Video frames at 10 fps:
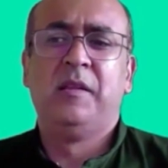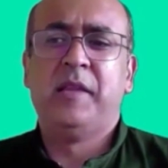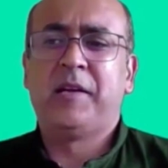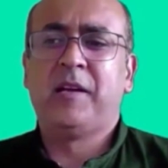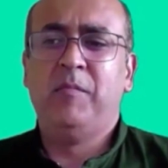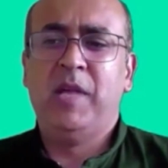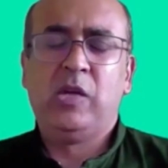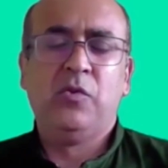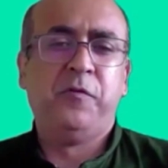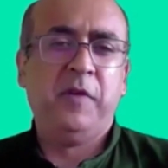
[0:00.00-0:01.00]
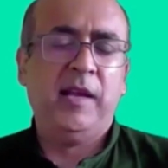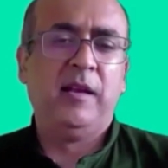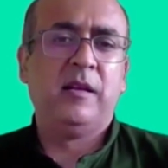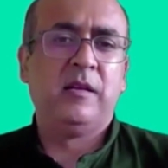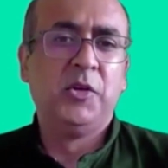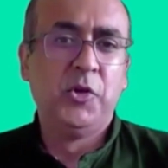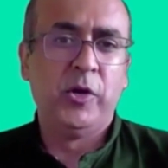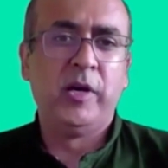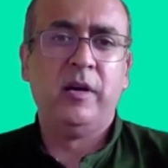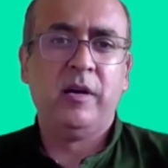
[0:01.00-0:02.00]
that can make you feel
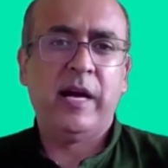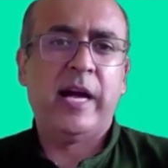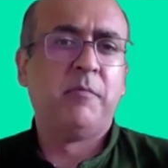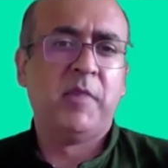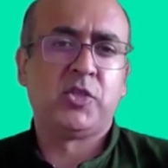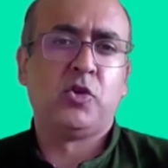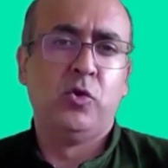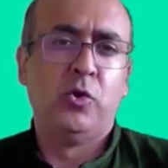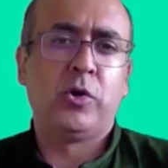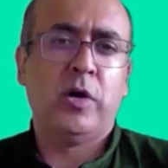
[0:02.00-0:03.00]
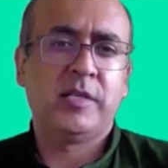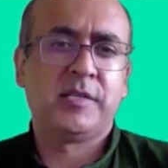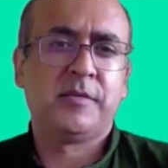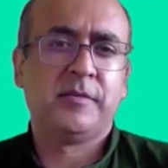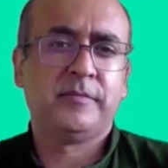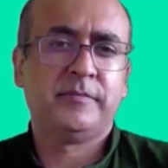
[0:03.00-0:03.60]
good at a much lower cost.